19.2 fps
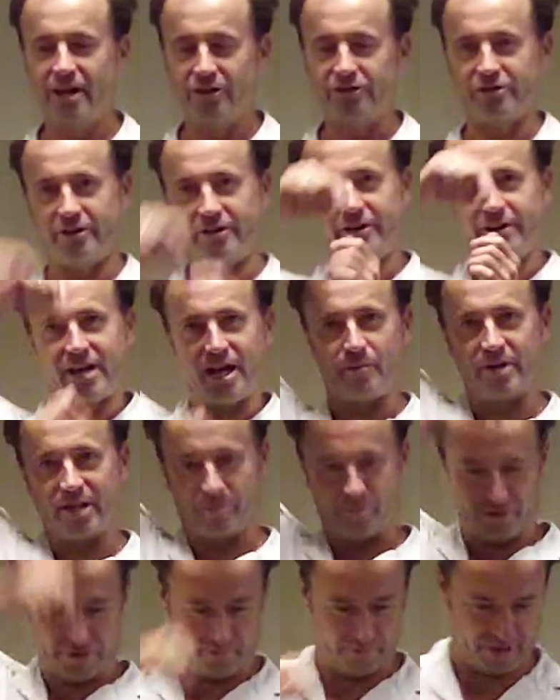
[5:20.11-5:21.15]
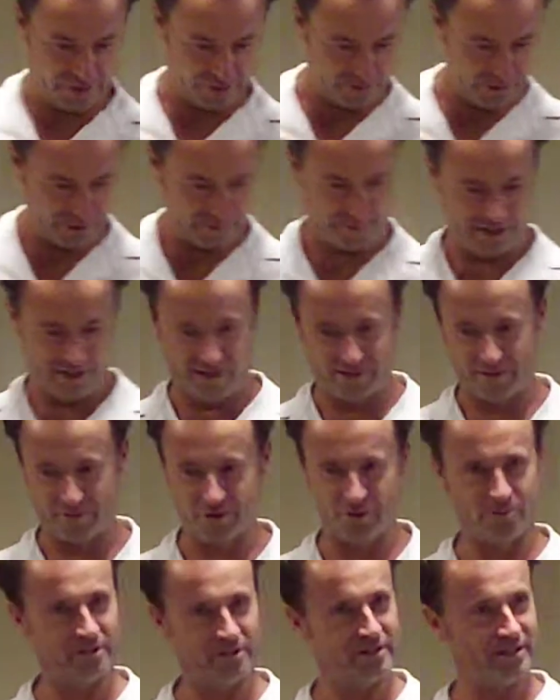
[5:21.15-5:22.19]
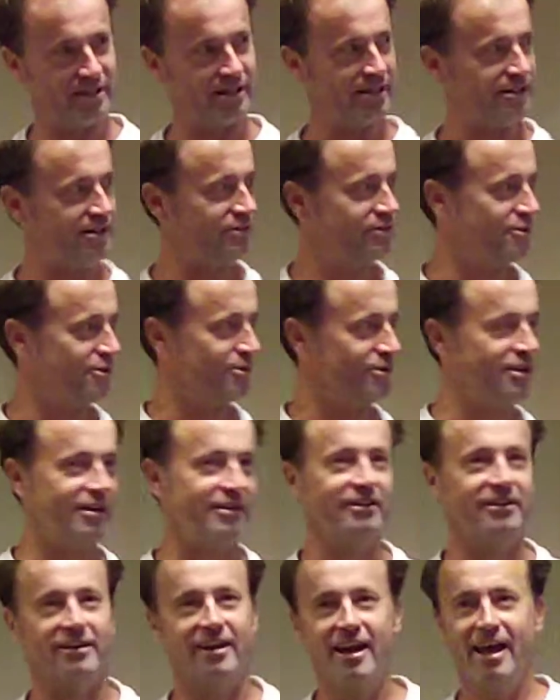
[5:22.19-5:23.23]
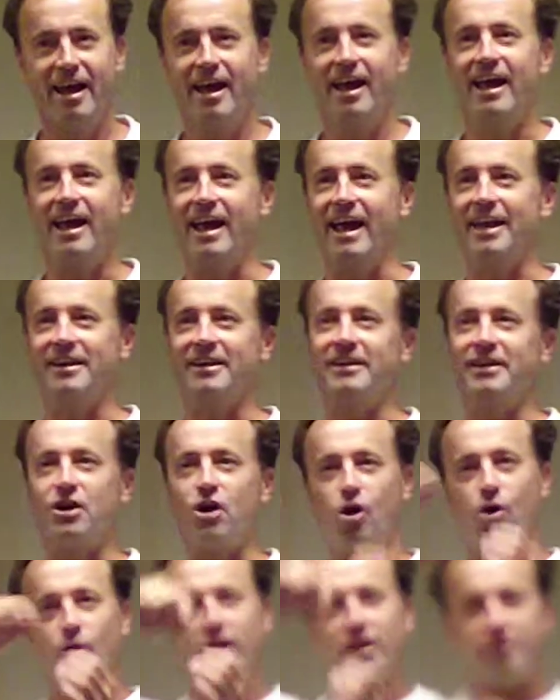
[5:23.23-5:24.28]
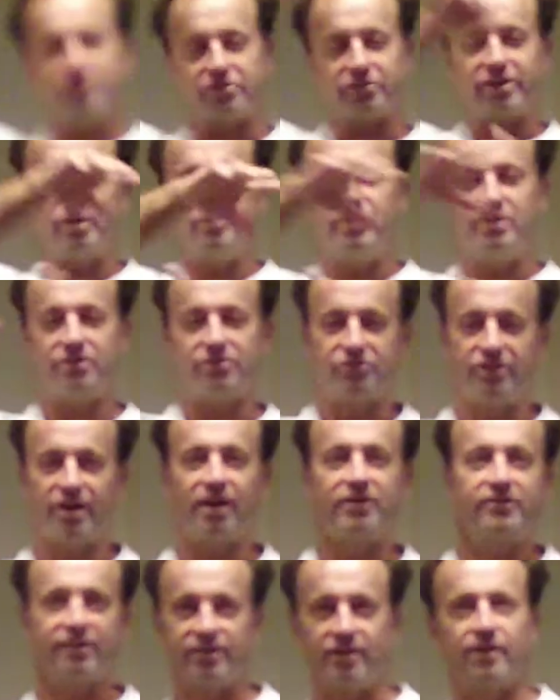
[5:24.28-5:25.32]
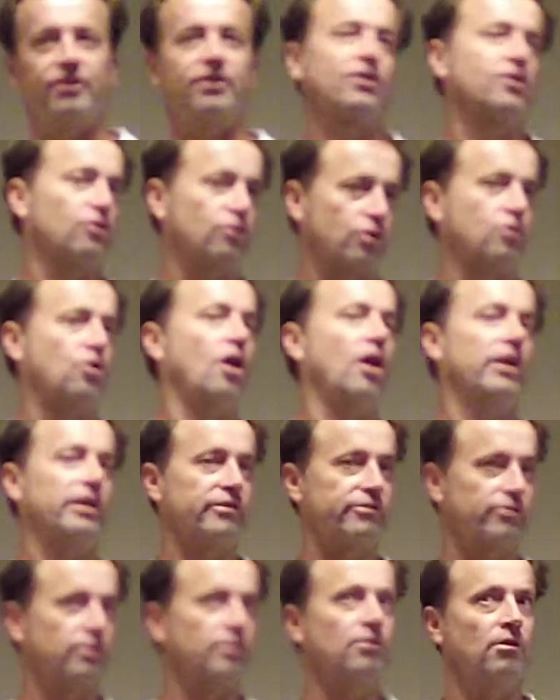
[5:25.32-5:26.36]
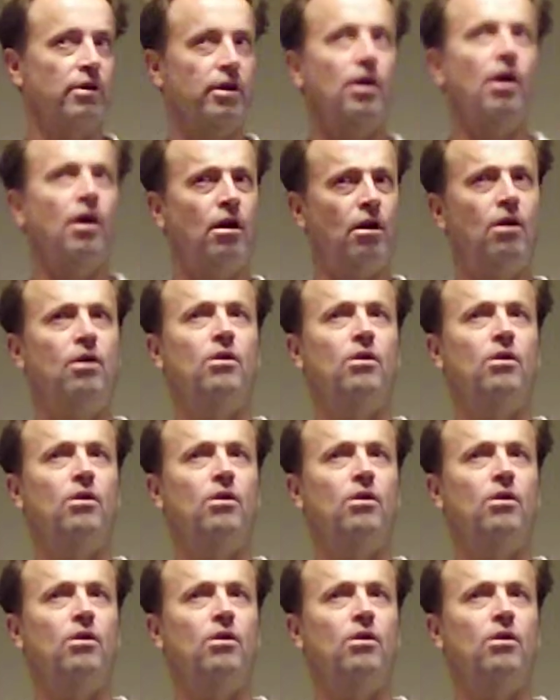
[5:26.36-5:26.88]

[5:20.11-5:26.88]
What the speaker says: So they're coming up and they're measuring me, and I'm going, what the hell's going on? And they go, well, there's going to be this ducting that you're crawling through. I'm like, oh.